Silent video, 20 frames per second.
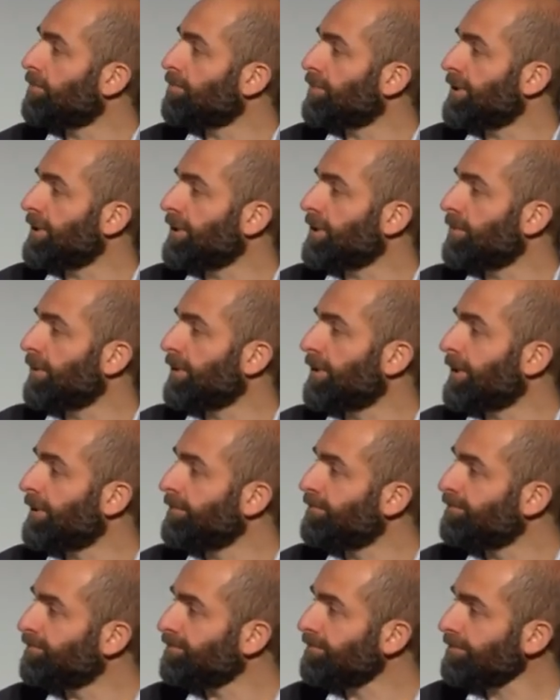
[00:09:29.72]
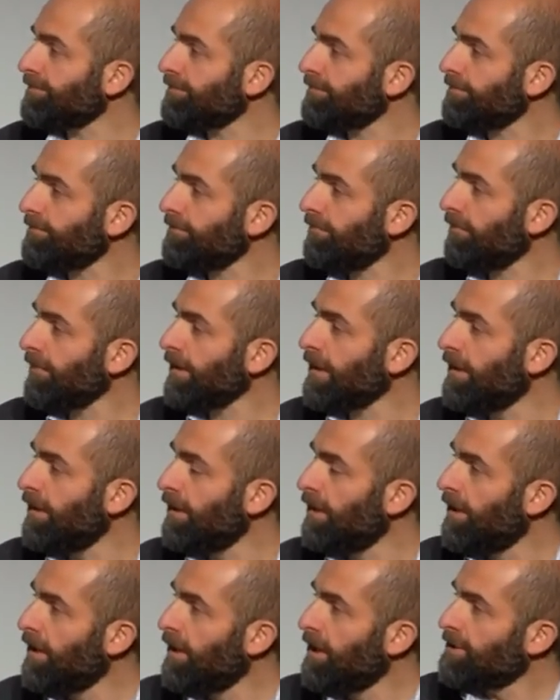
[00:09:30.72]
predictability.
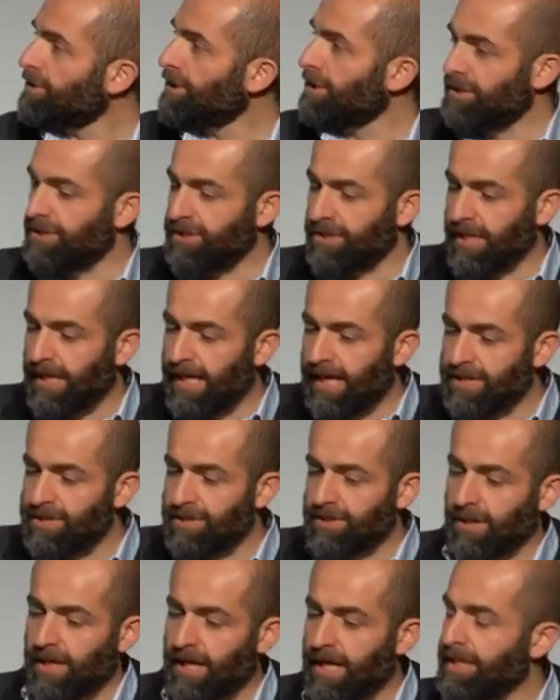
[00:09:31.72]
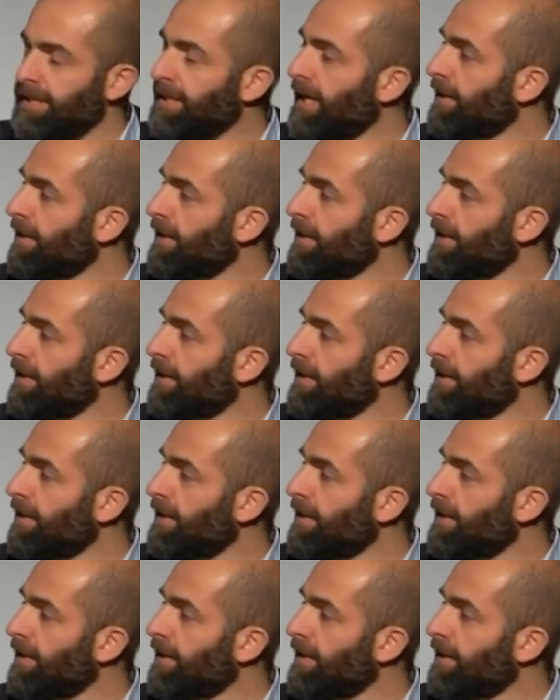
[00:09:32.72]
So this is the last slide,